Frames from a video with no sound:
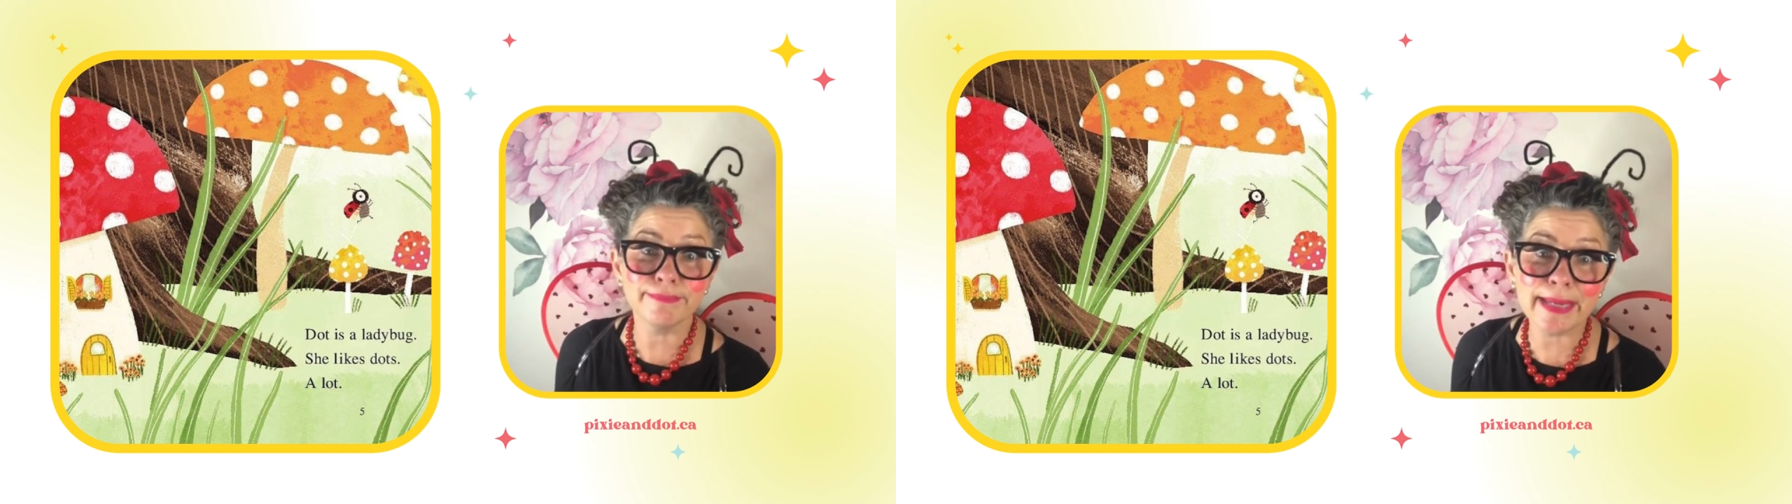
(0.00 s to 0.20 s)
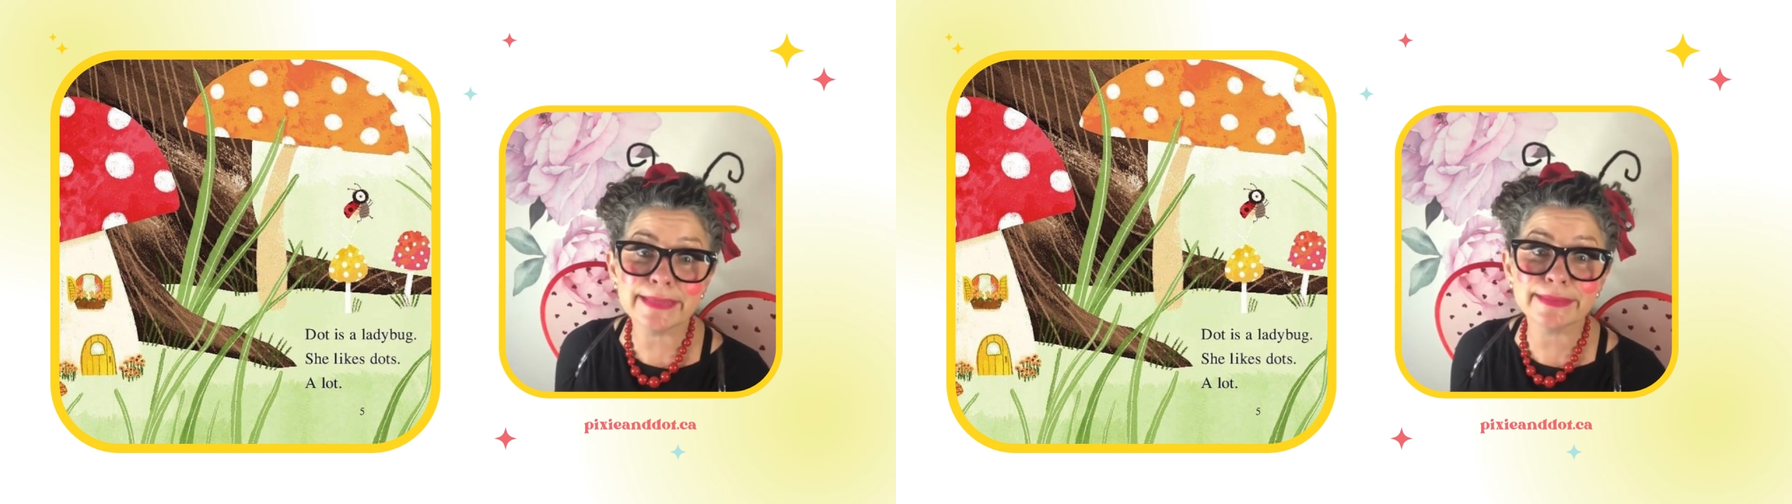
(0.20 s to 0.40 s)

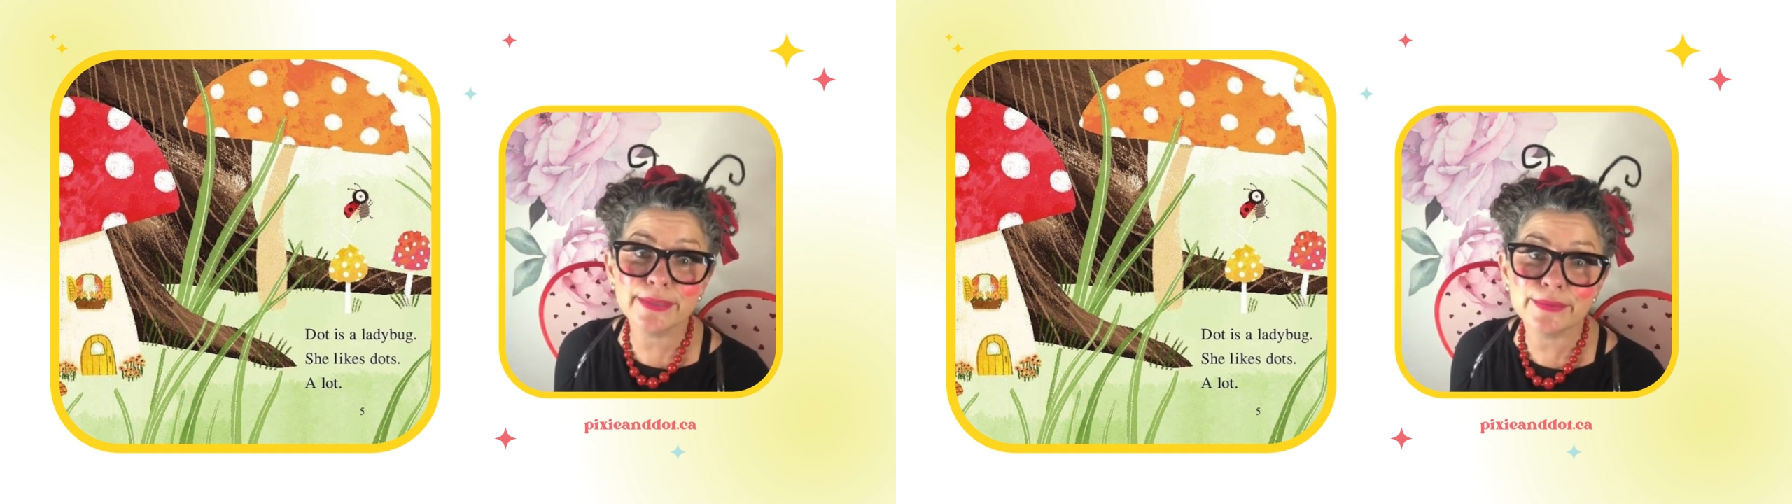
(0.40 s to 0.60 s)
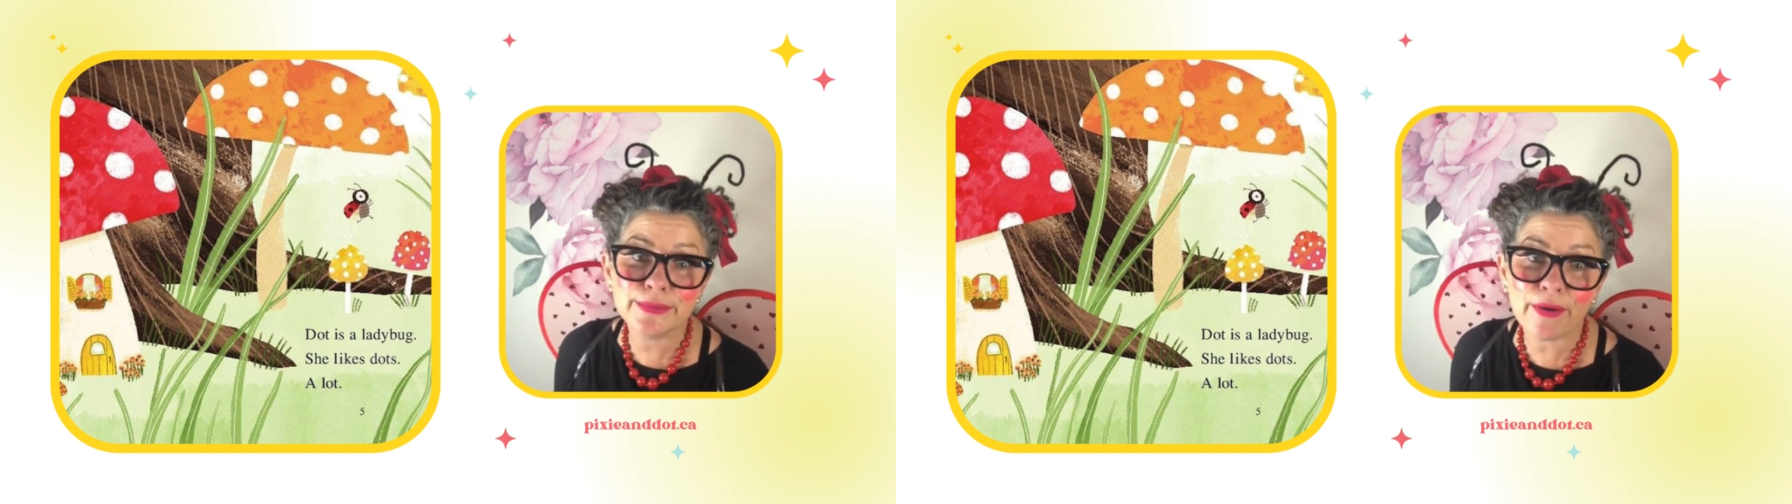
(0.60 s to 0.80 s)
Me
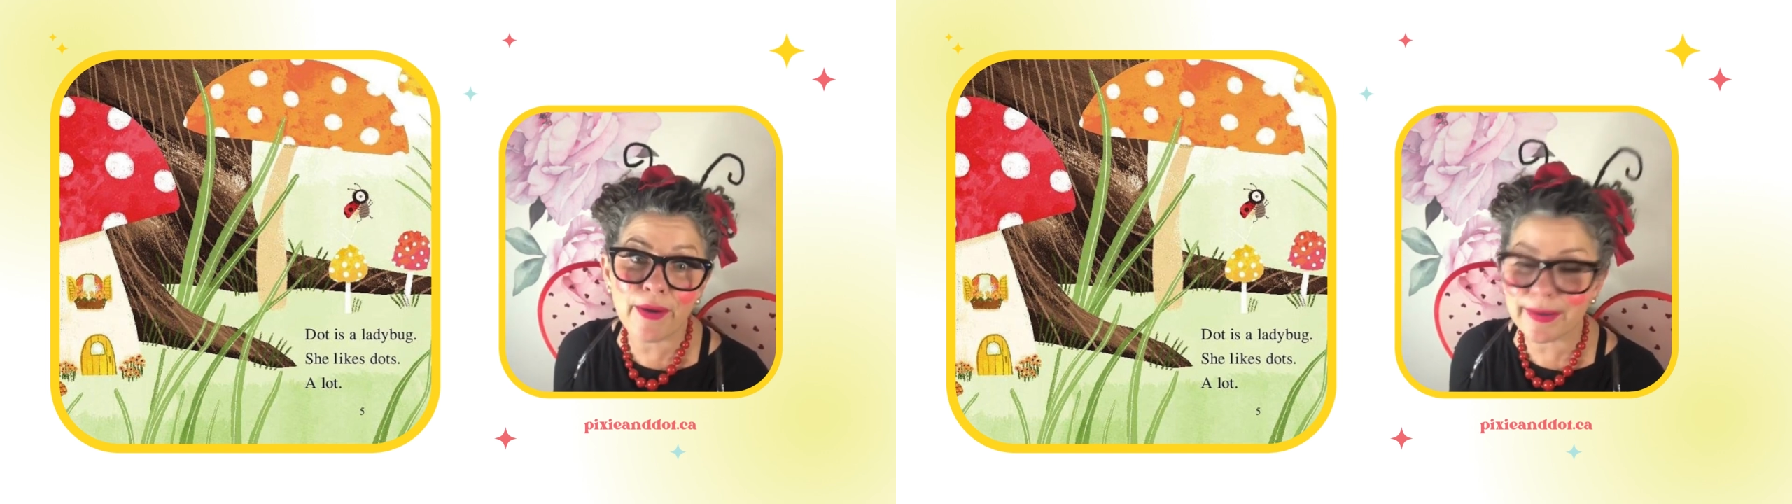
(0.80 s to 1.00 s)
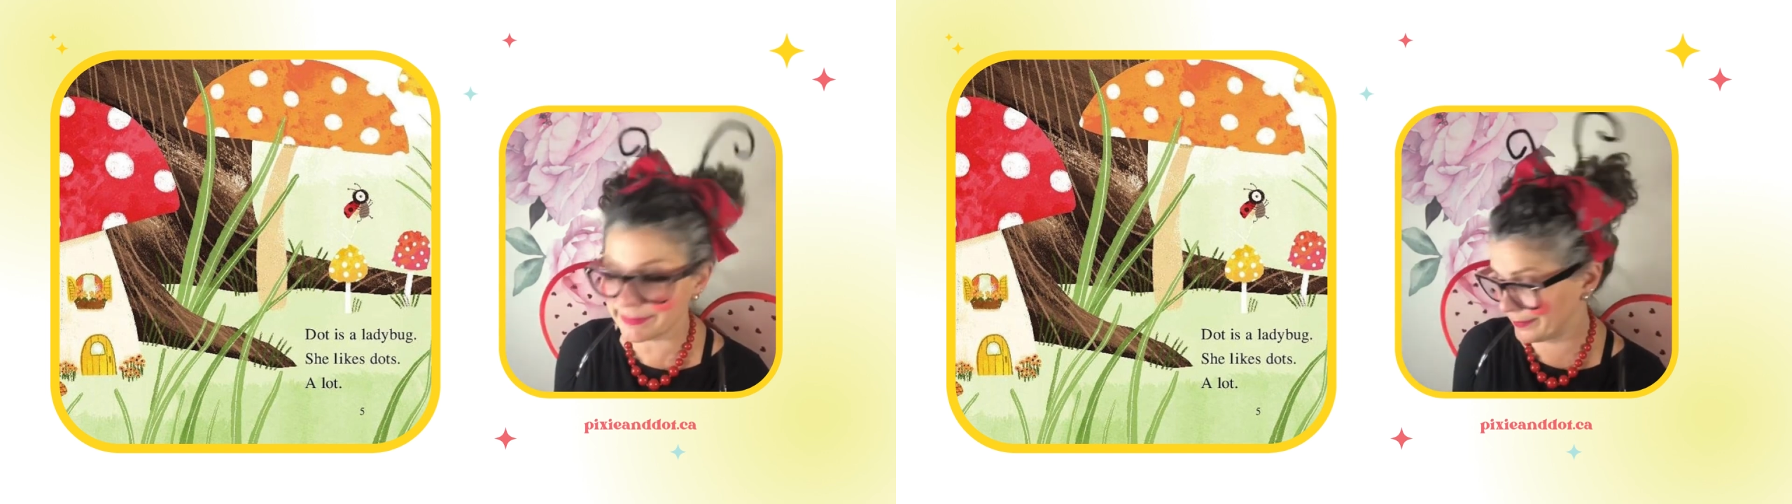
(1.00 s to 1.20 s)
too,
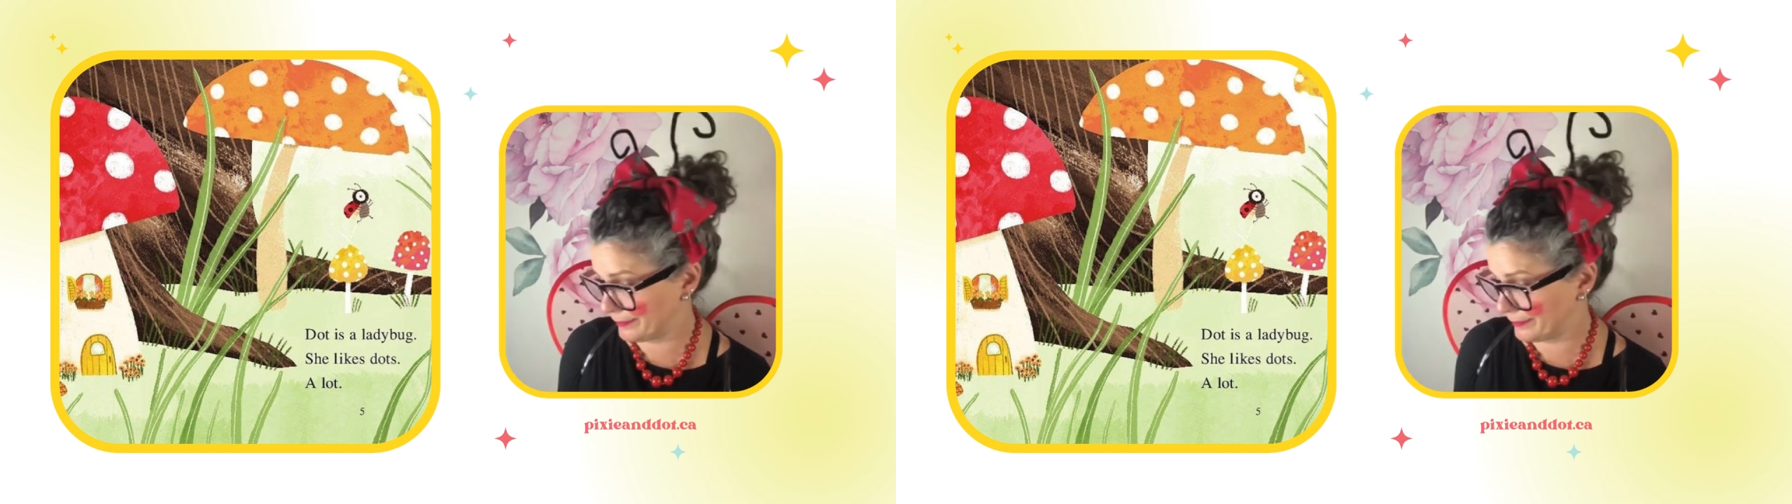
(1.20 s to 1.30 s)
Dot.